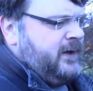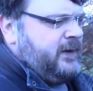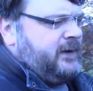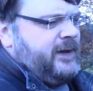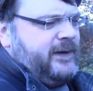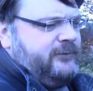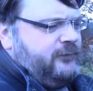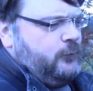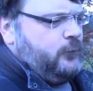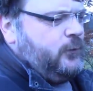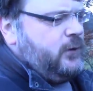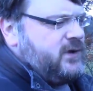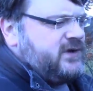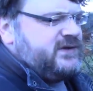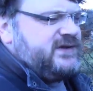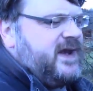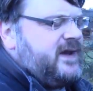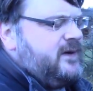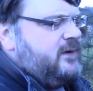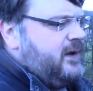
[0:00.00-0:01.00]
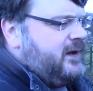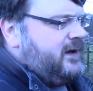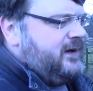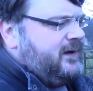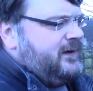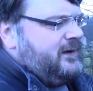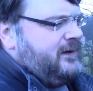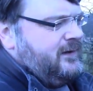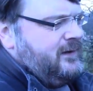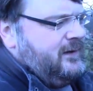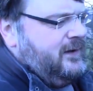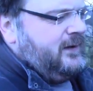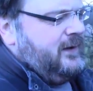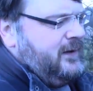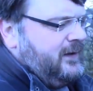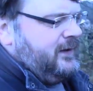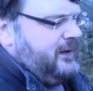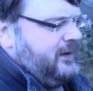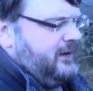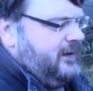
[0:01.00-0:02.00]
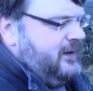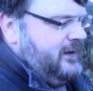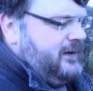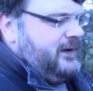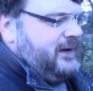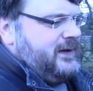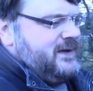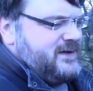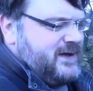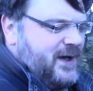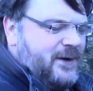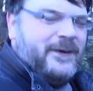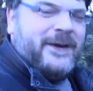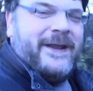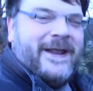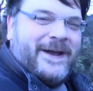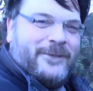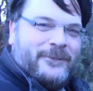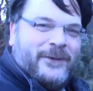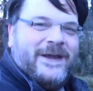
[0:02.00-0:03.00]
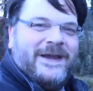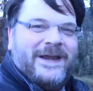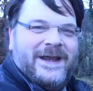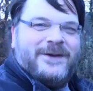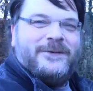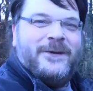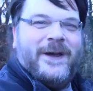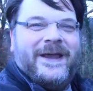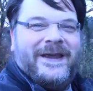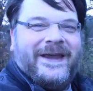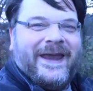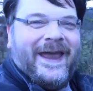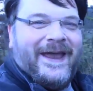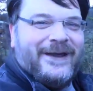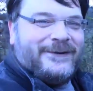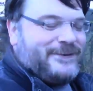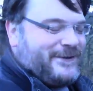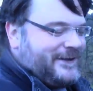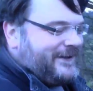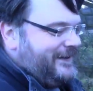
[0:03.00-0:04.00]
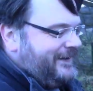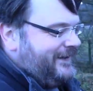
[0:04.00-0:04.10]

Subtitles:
Never won, so he's going there week in, week out,